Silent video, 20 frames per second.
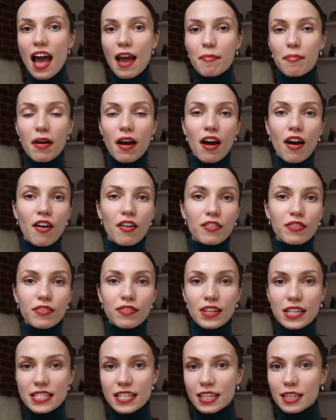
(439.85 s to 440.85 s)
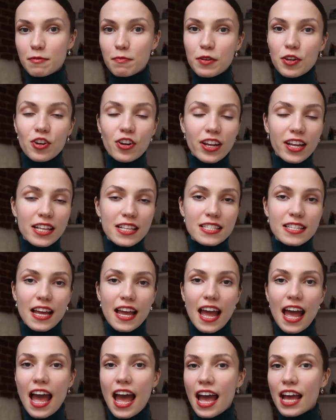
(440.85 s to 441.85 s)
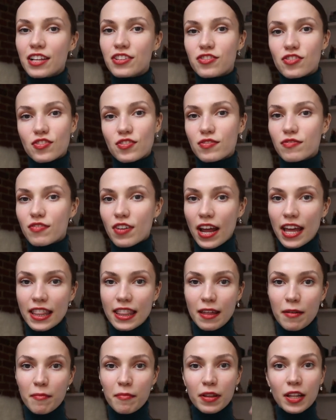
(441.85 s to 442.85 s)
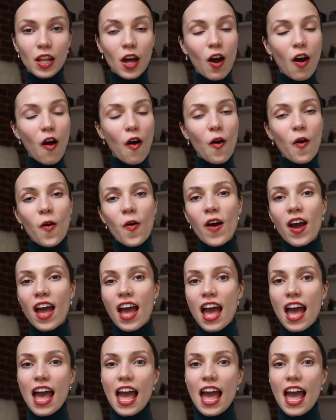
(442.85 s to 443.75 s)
about this experience I had, just write them below